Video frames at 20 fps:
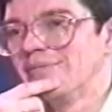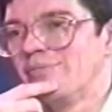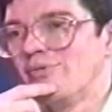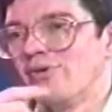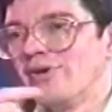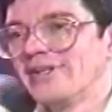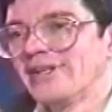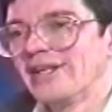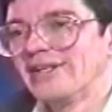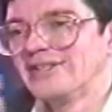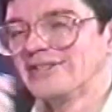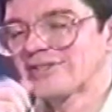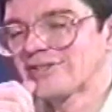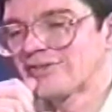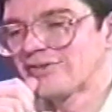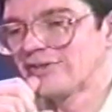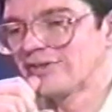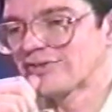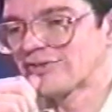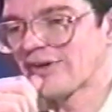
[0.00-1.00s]
a point that just
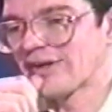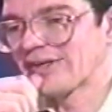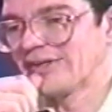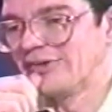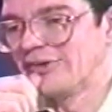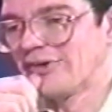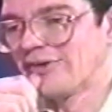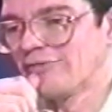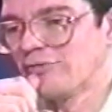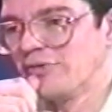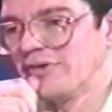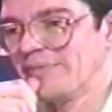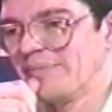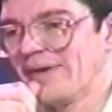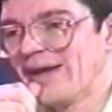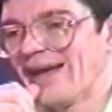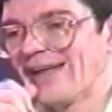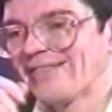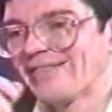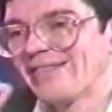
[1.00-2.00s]
struck a nerve with
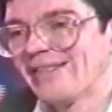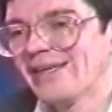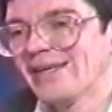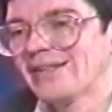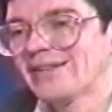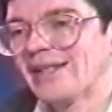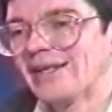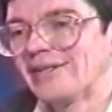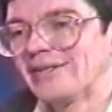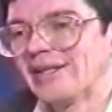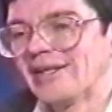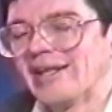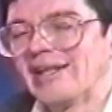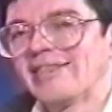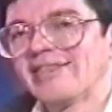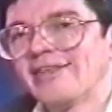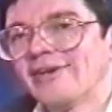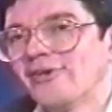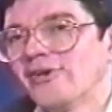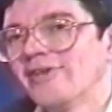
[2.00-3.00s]
me. I think that the
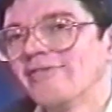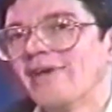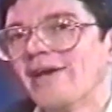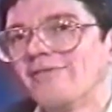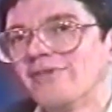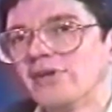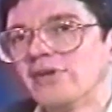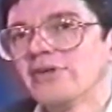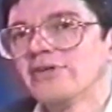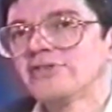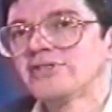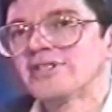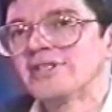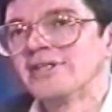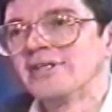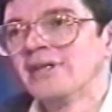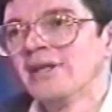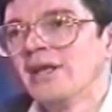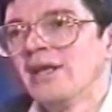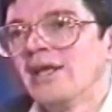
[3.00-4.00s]
theory of
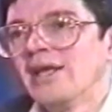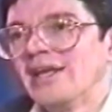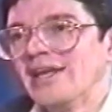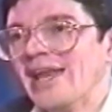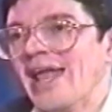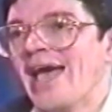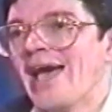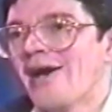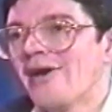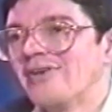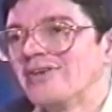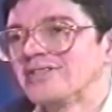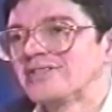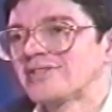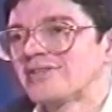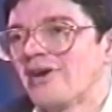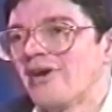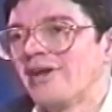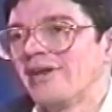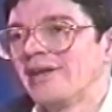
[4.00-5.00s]
evolution now is
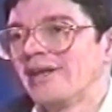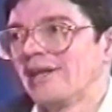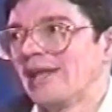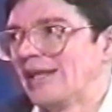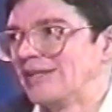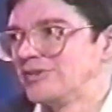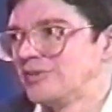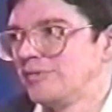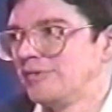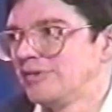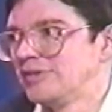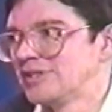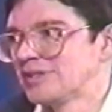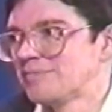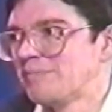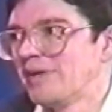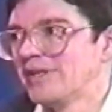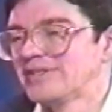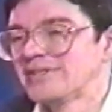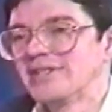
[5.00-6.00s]
taught, as you
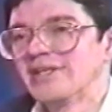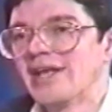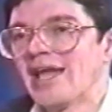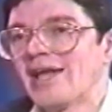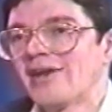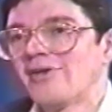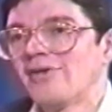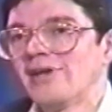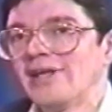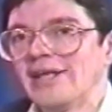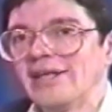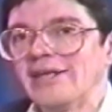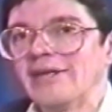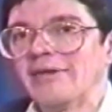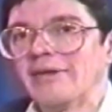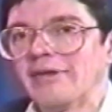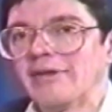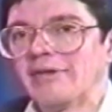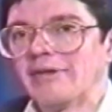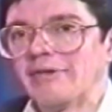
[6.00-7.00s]
just mentioned, not only in
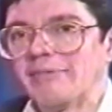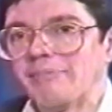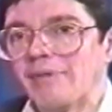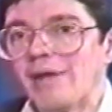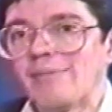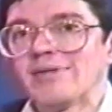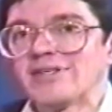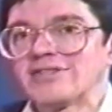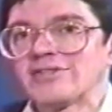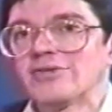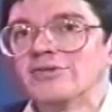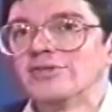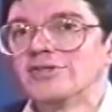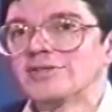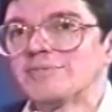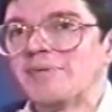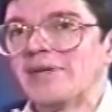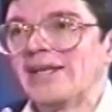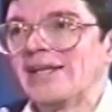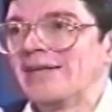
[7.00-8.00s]
public
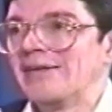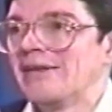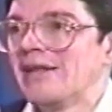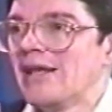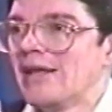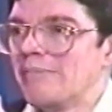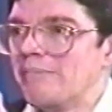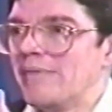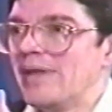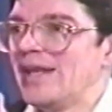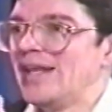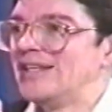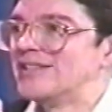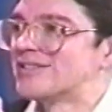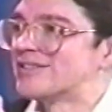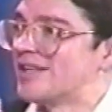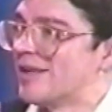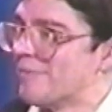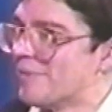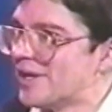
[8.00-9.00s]
schools, but in many
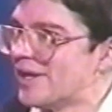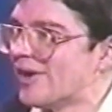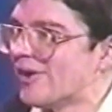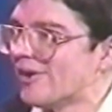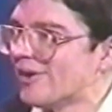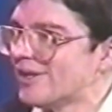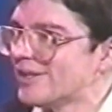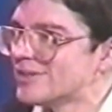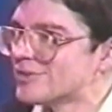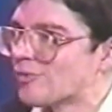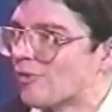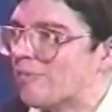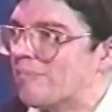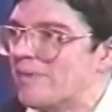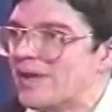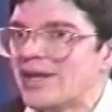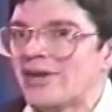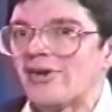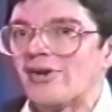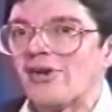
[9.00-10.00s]
seminaries where
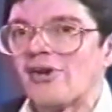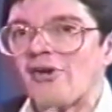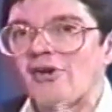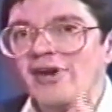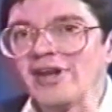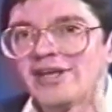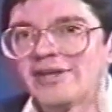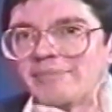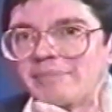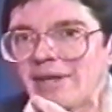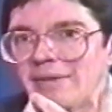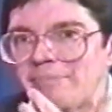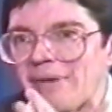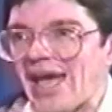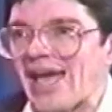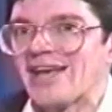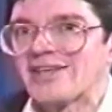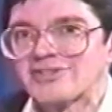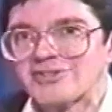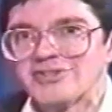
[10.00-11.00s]
men are learning to be
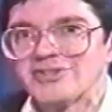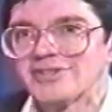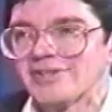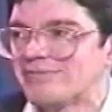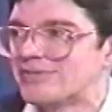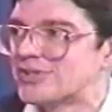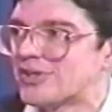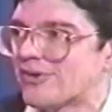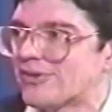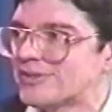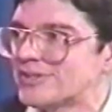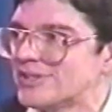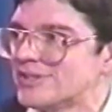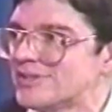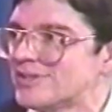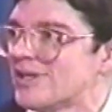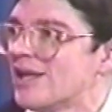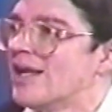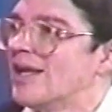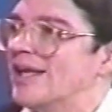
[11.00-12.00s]
pastors of
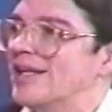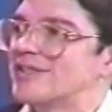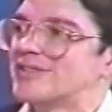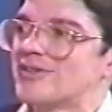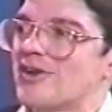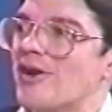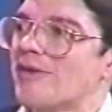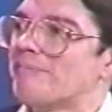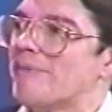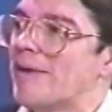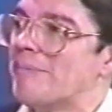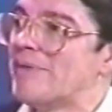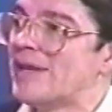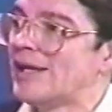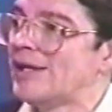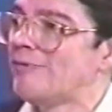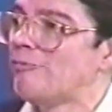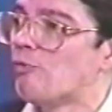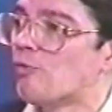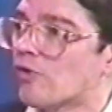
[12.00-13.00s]
churches. It's taught by
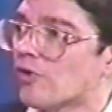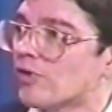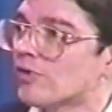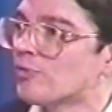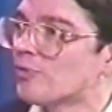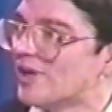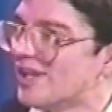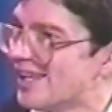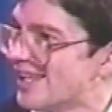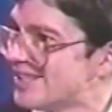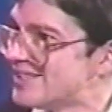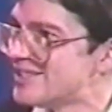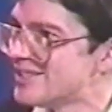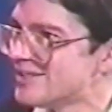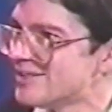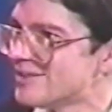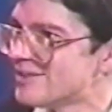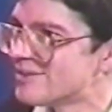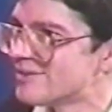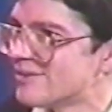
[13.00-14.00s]
many world
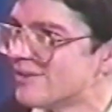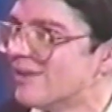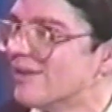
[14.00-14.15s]
religions.